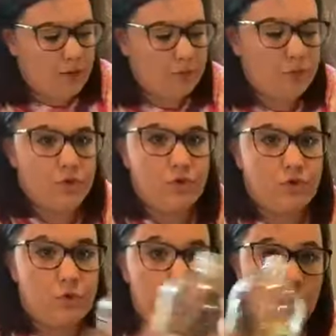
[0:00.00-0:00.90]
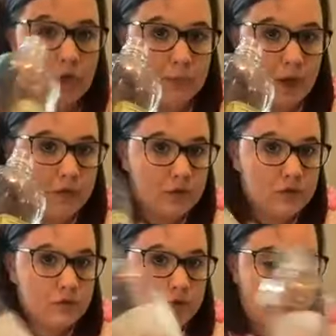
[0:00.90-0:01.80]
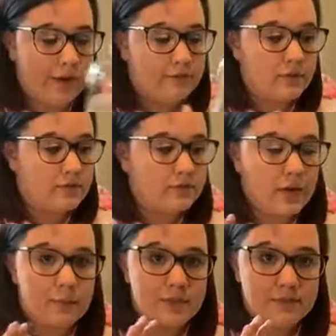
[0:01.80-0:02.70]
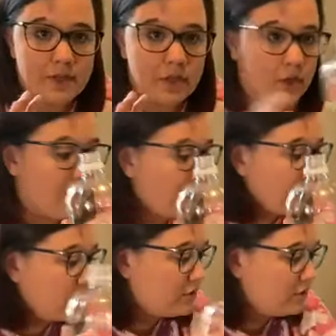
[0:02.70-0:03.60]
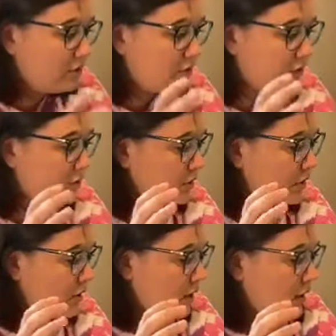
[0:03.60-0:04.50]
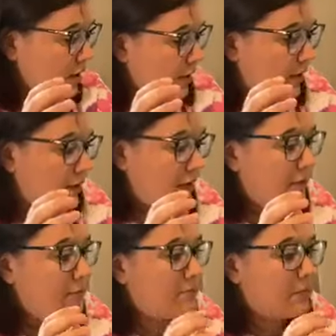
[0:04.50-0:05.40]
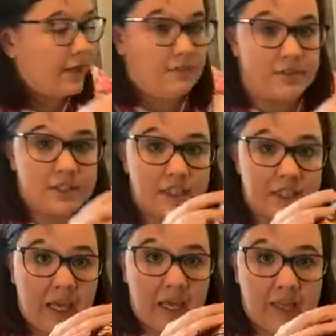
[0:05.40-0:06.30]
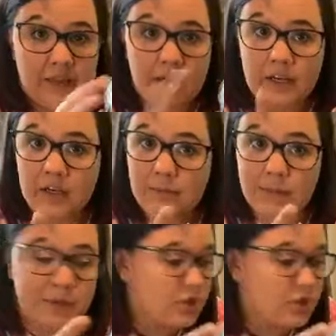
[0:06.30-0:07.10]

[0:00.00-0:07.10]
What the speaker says: You could use a water bottle. I have an empty vinegar bottle. I have a tin can that I could maybe